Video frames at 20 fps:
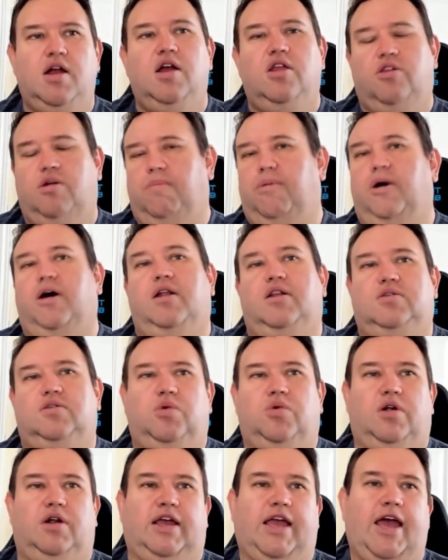their body's
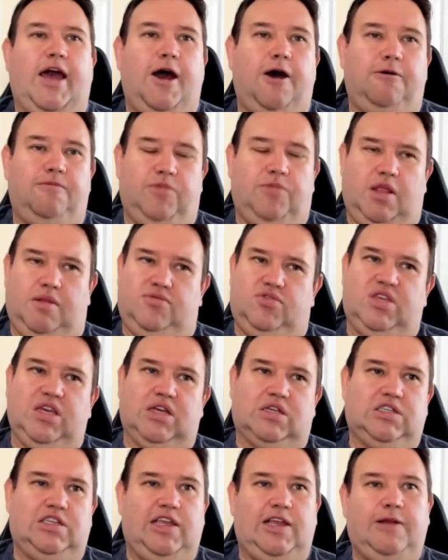wearing out at
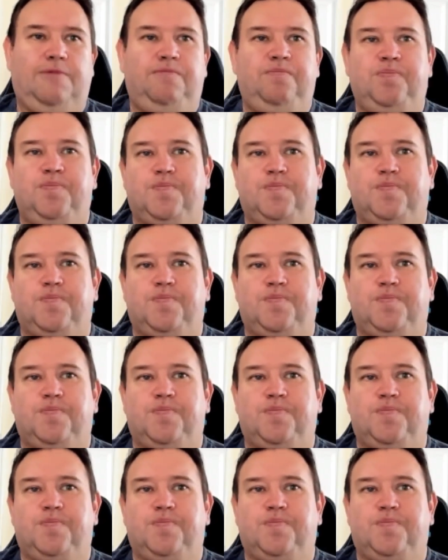60.